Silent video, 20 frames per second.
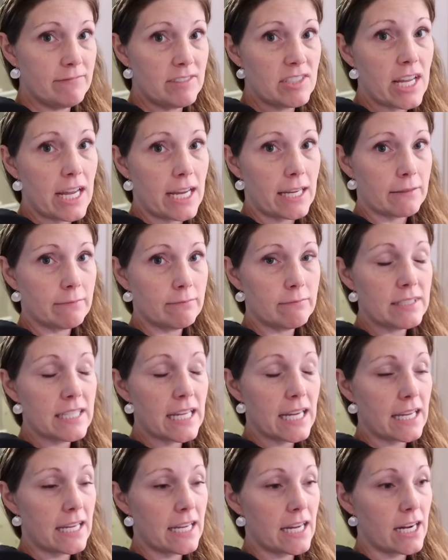Taken.
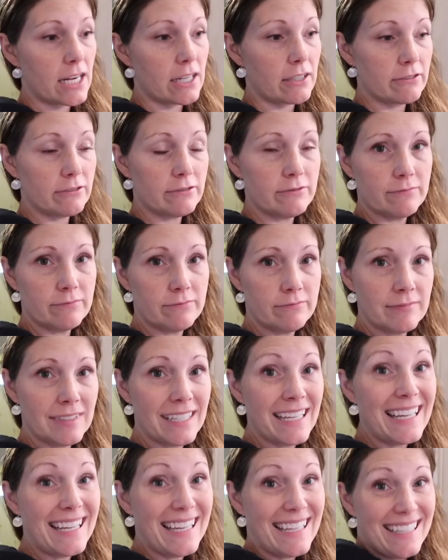Taken care of.
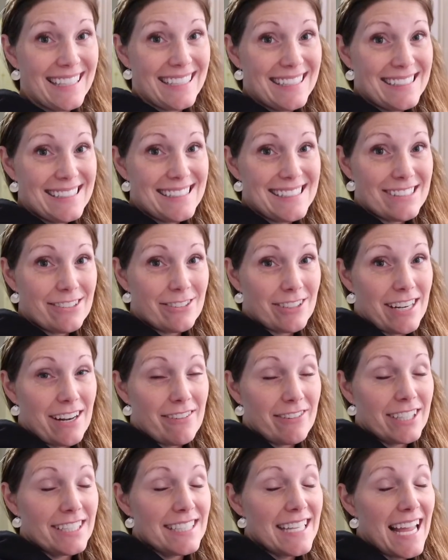So we're gonna
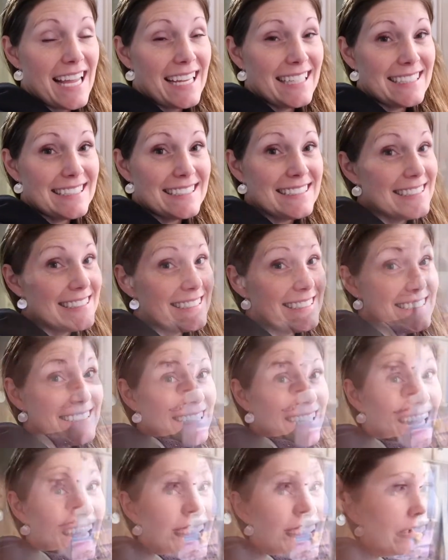have a good day.
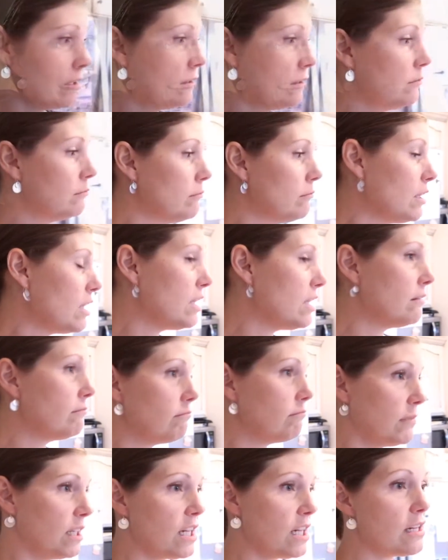Boom,
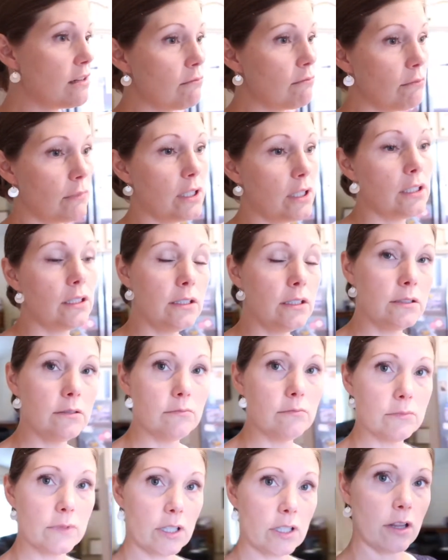boom, boom,
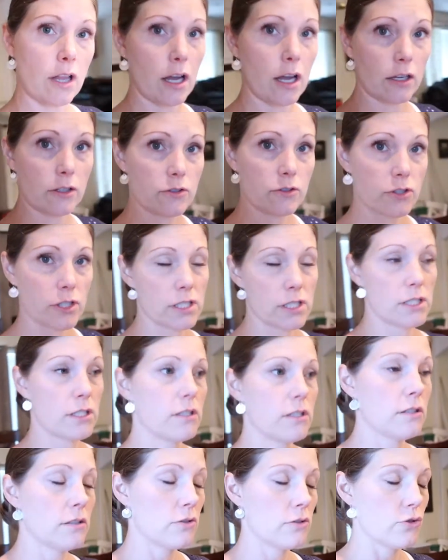boom. The clock
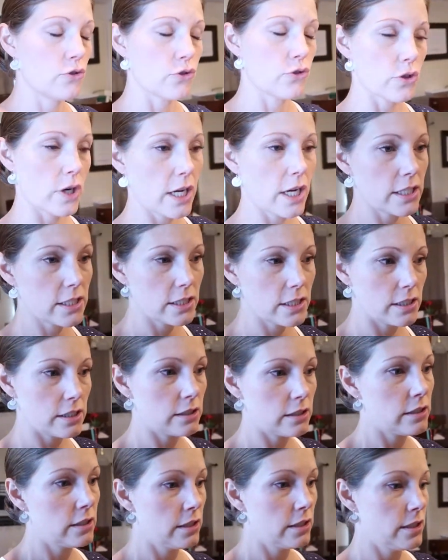just, dressed,
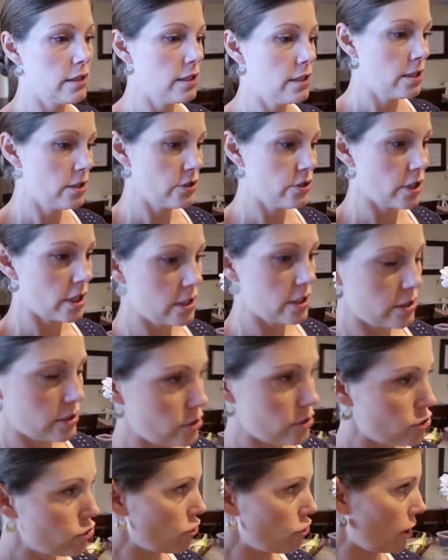just
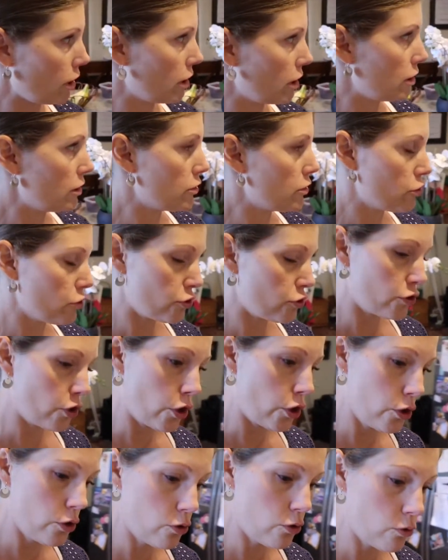struck
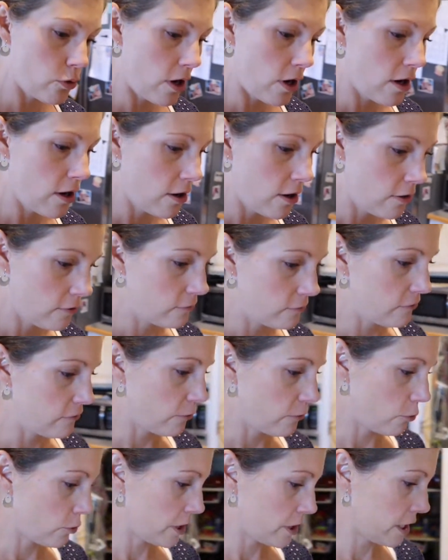two
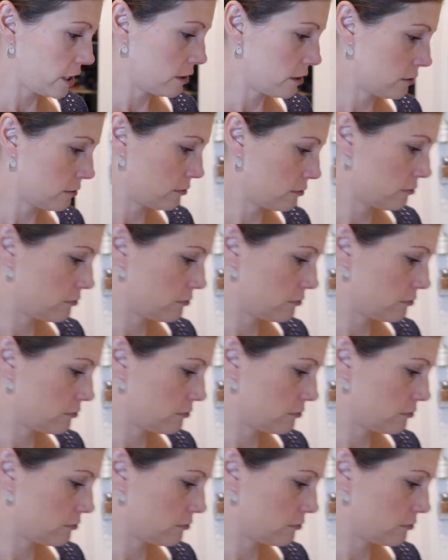forty.